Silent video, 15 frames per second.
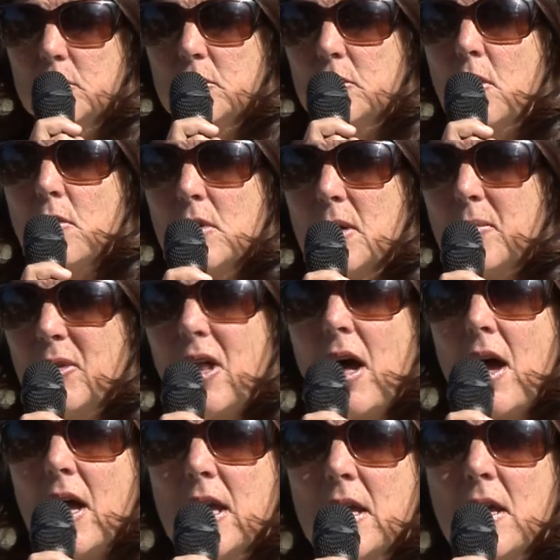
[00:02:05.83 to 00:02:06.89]
don't
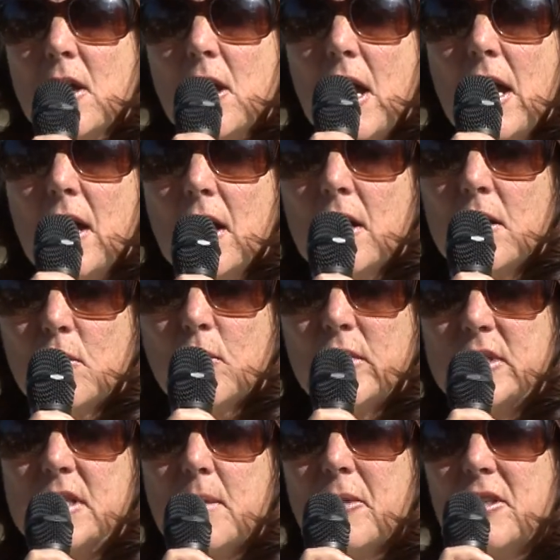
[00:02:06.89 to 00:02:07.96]
comply
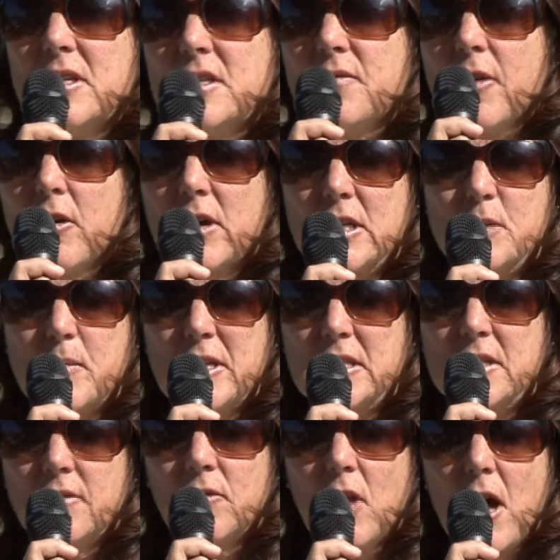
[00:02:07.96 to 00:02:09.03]
with some of these very
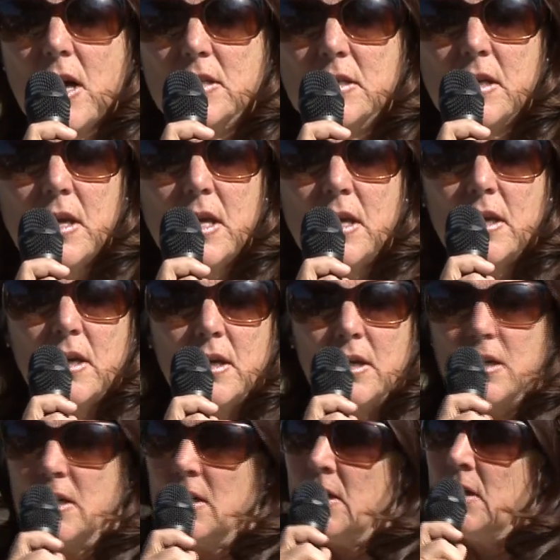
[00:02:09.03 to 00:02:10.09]
expensive laws.
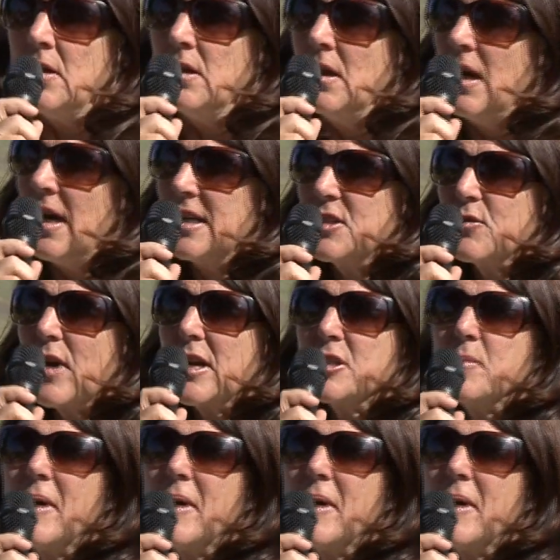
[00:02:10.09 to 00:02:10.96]
I scratch